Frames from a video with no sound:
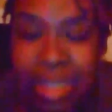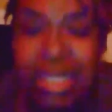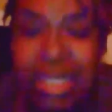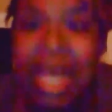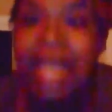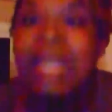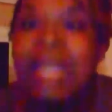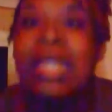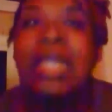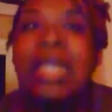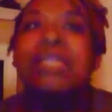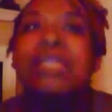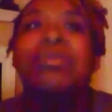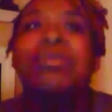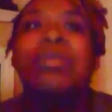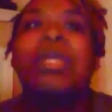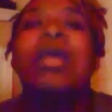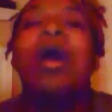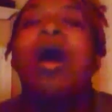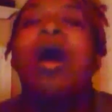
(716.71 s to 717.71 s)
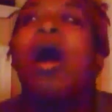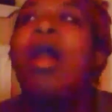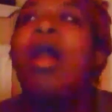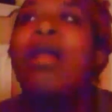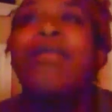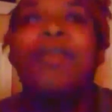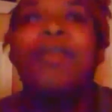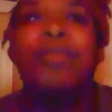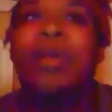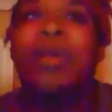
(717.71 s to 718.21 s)
like, literally all
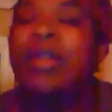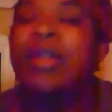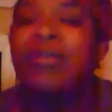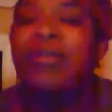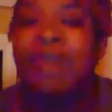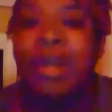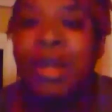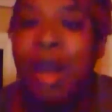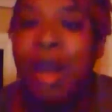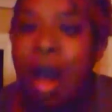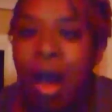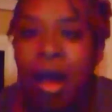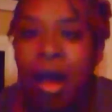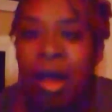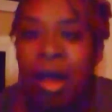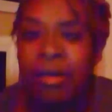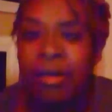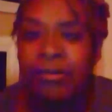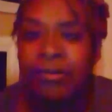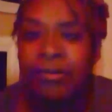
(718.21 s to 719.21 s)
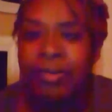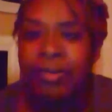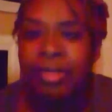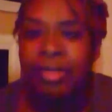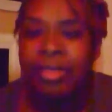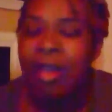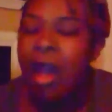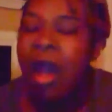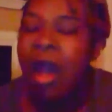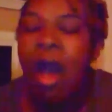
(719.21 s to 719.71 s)
of them could have been gone.
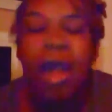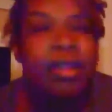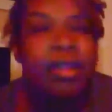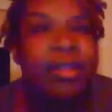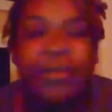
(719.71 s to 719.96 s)
All of the